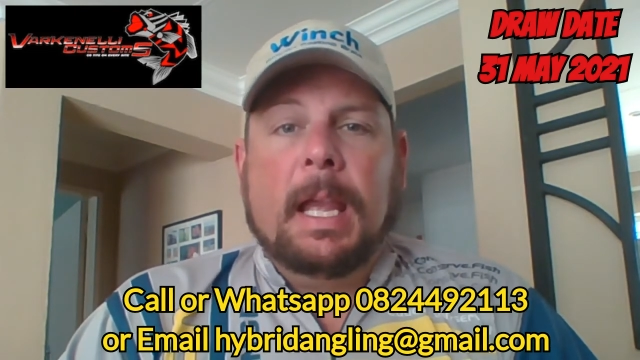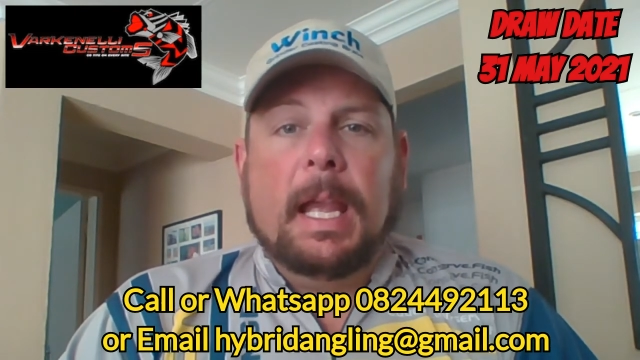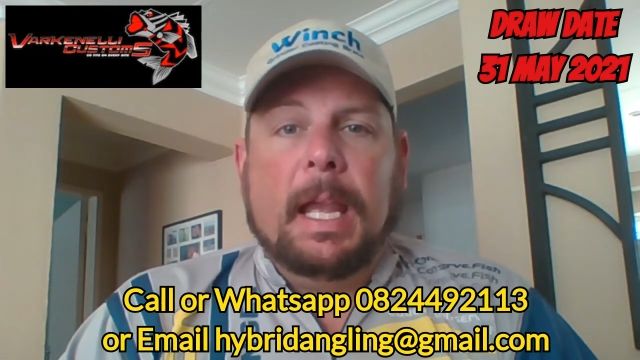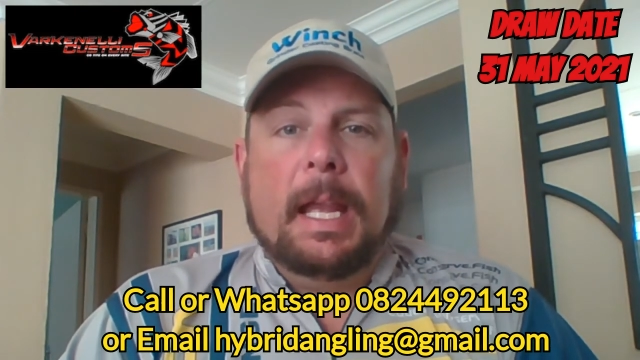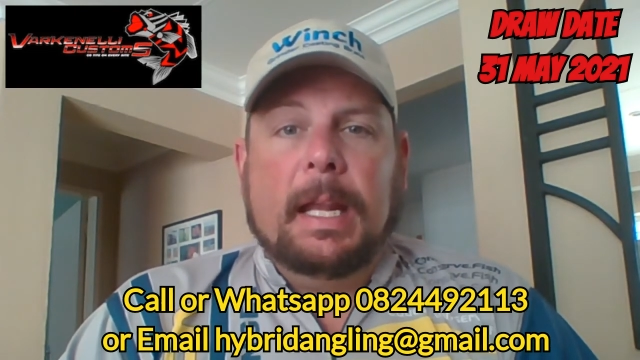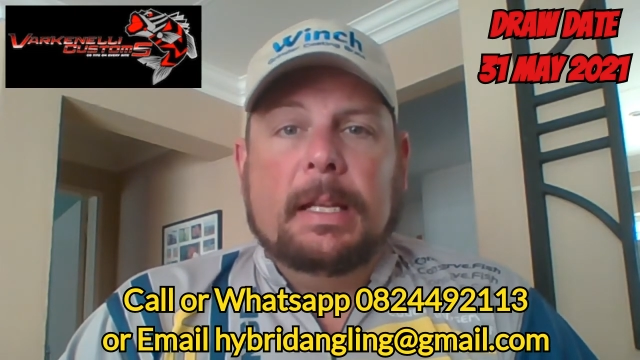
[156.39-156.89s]

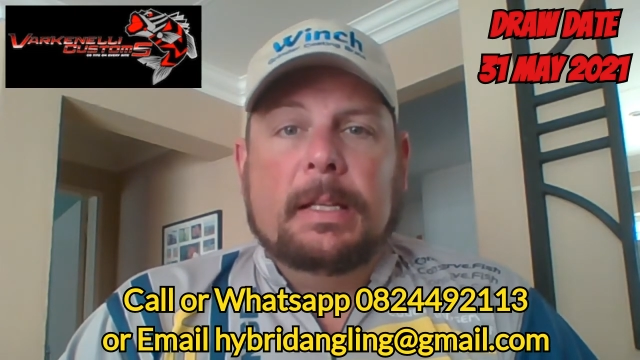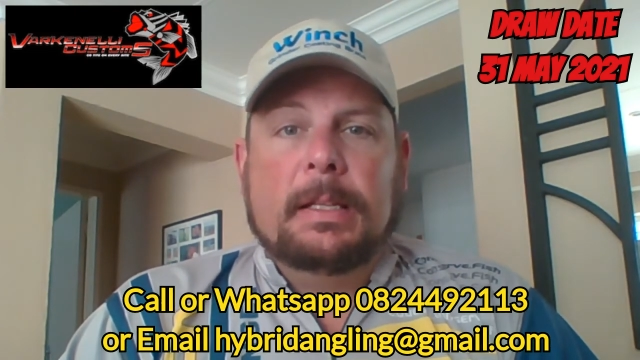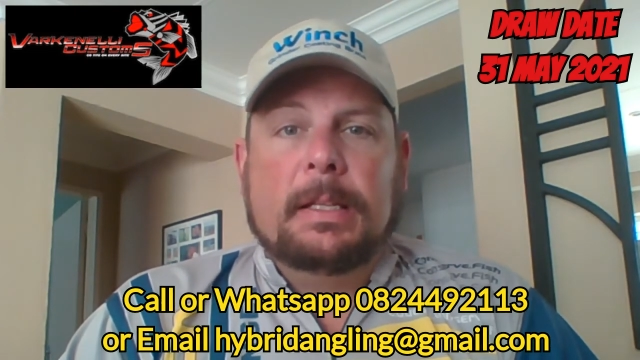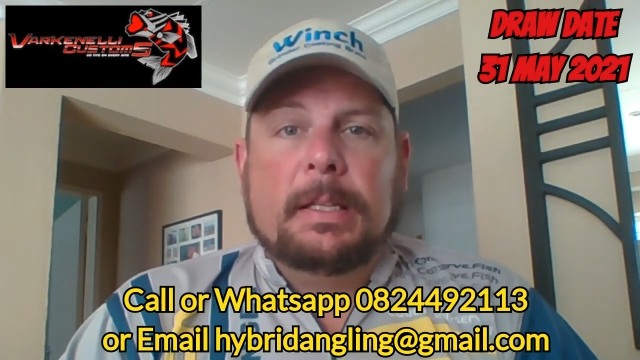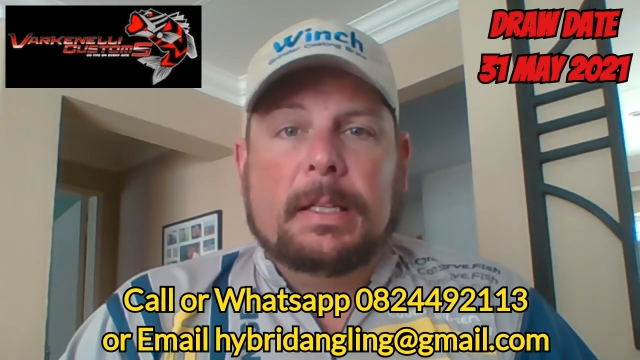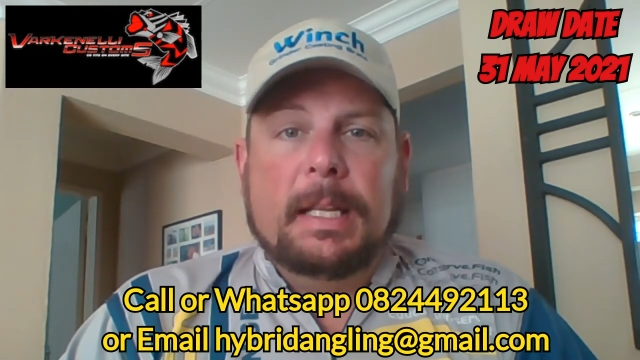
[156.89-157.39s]

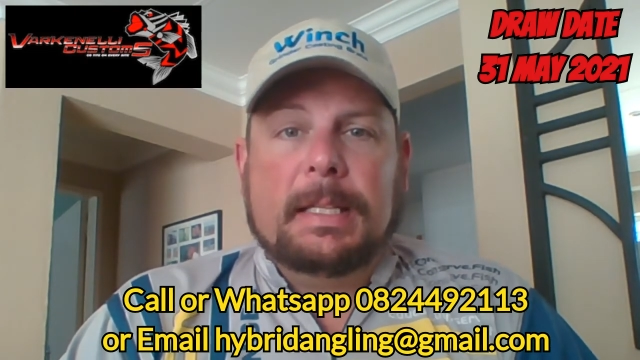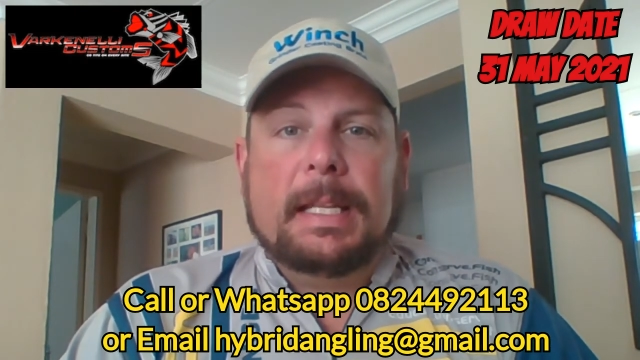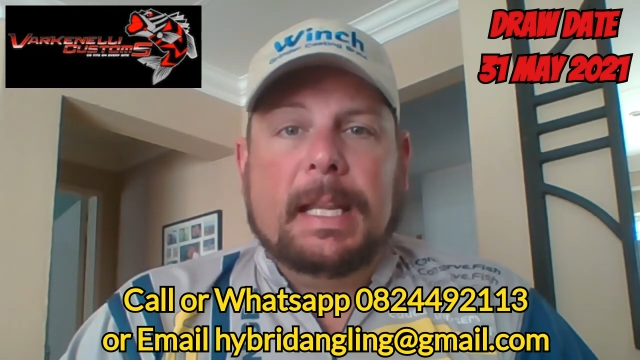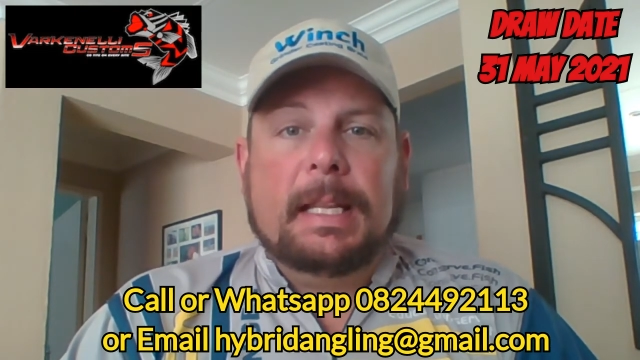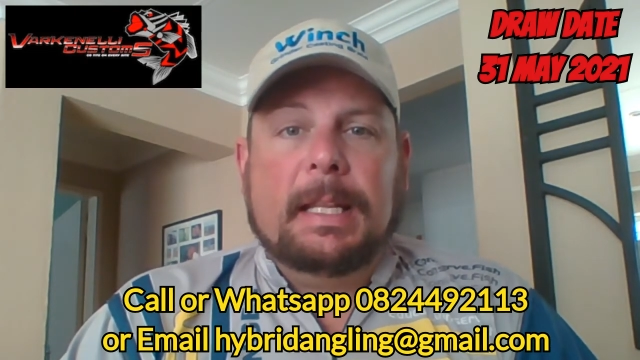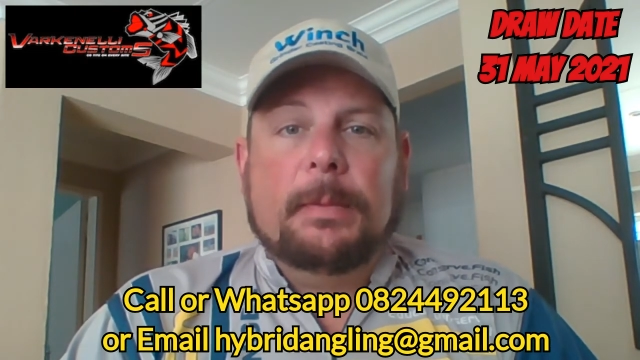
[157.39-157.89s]
and let's
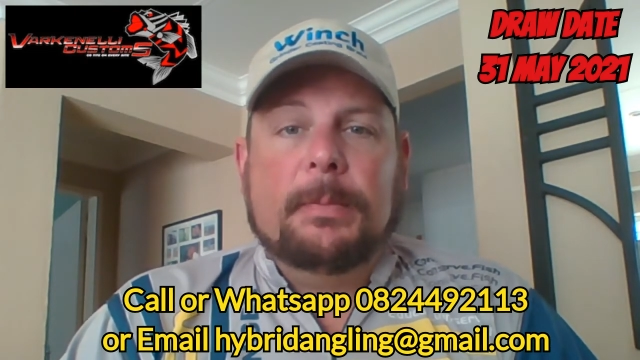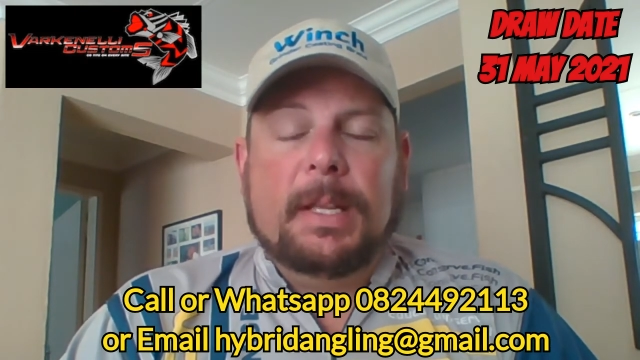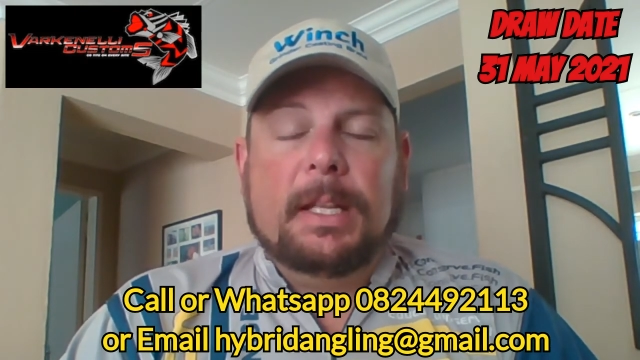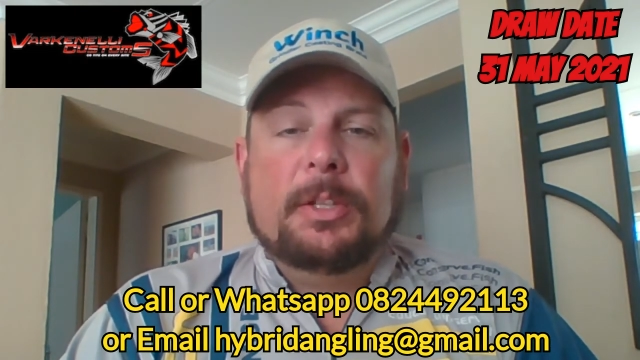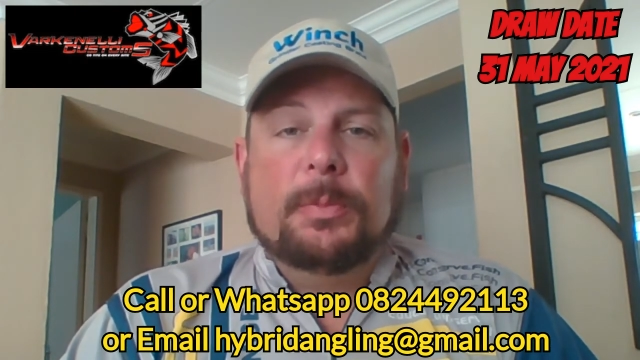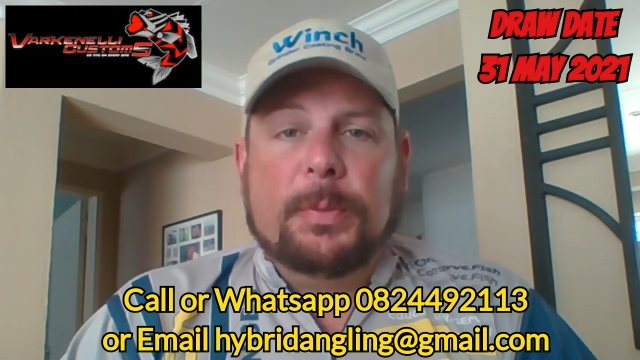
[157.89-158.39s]
get them
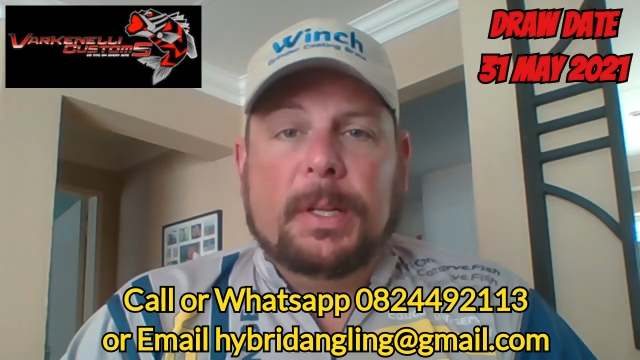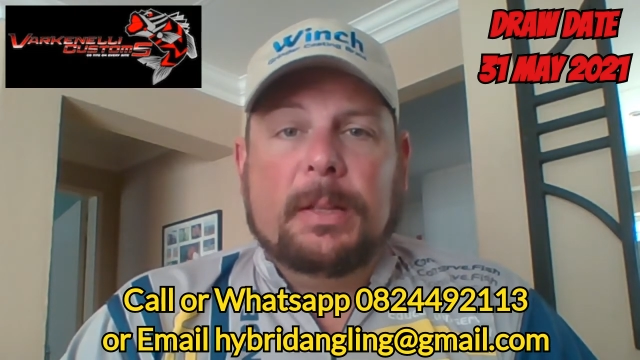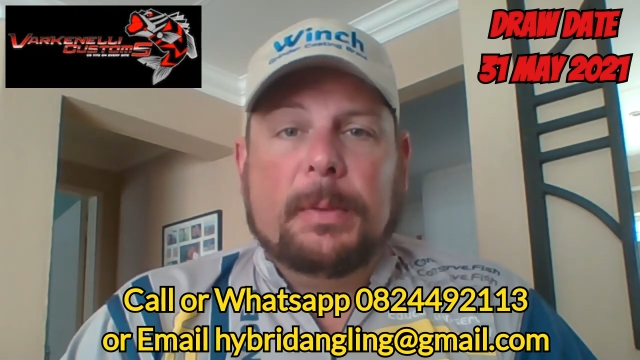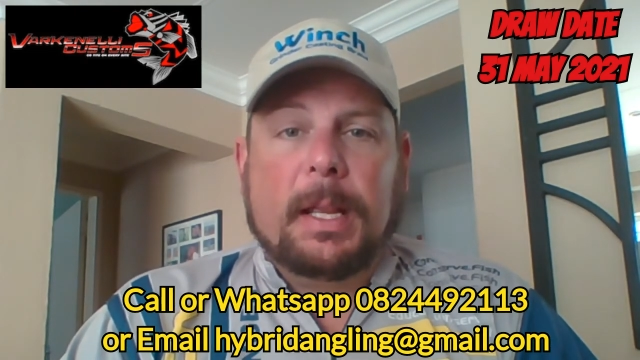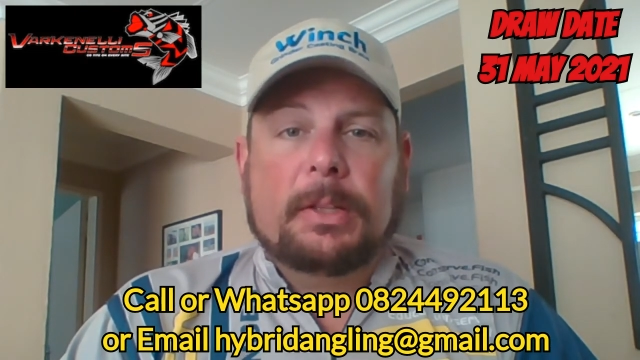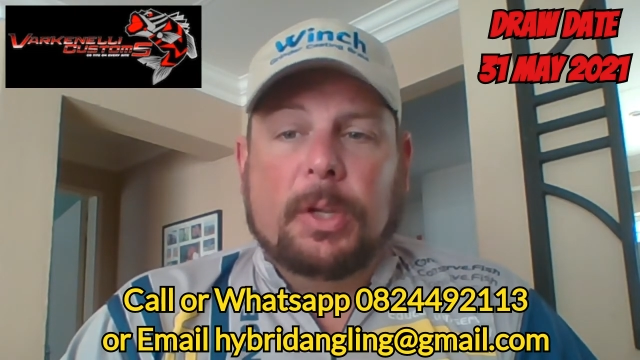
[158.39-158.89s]
there to bring
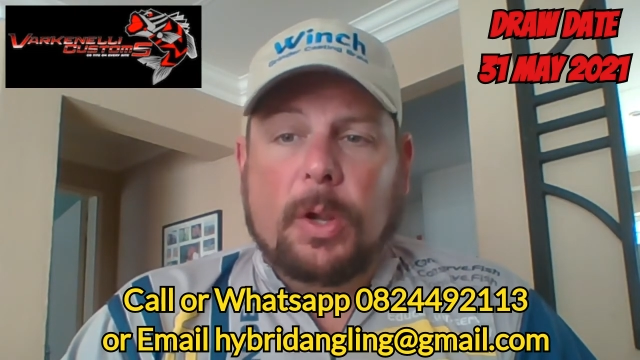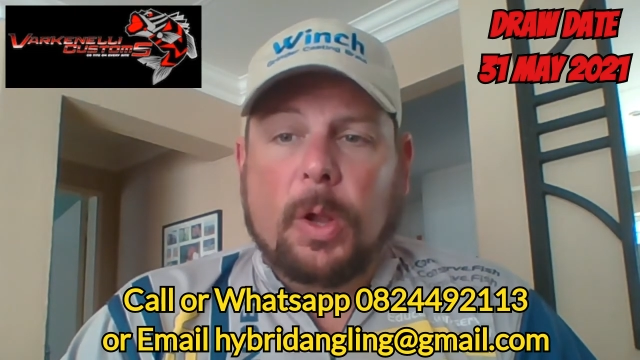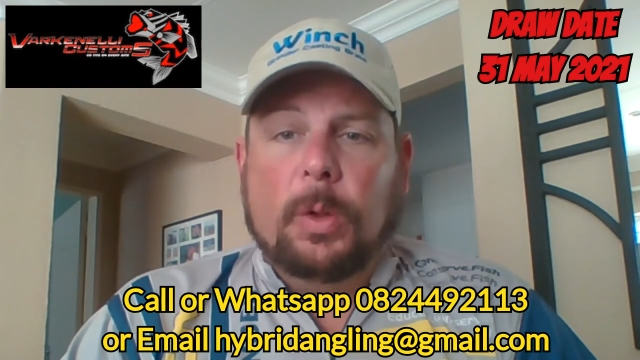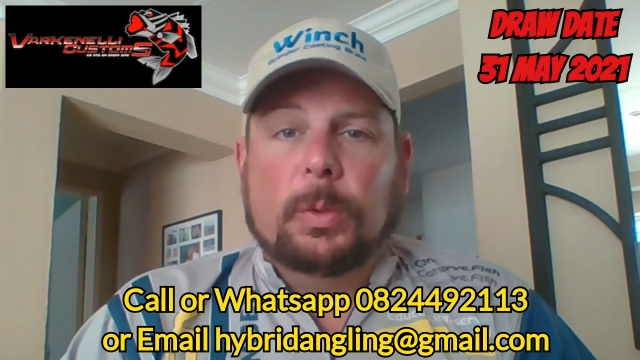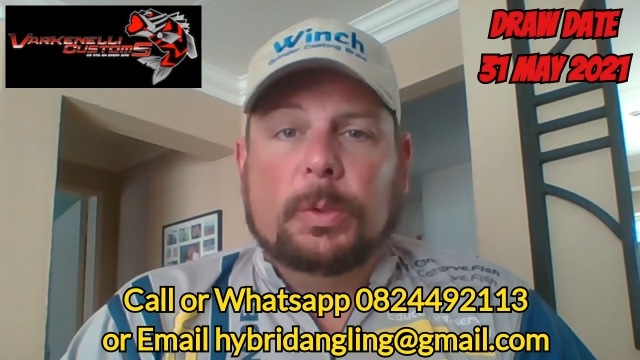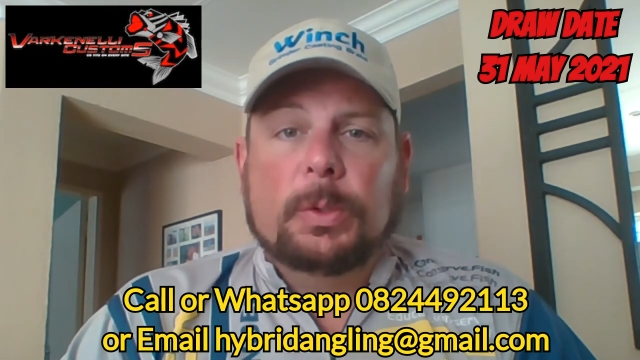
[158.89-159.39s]
back the
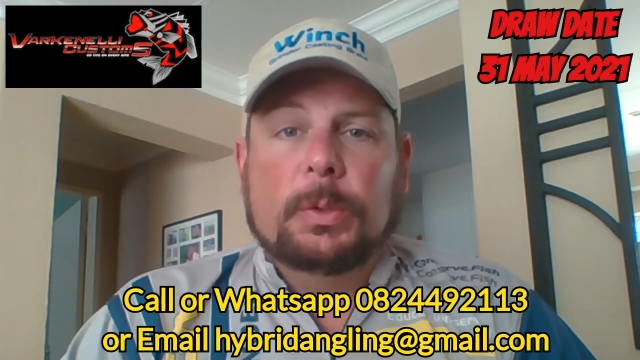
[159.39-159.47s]
gold,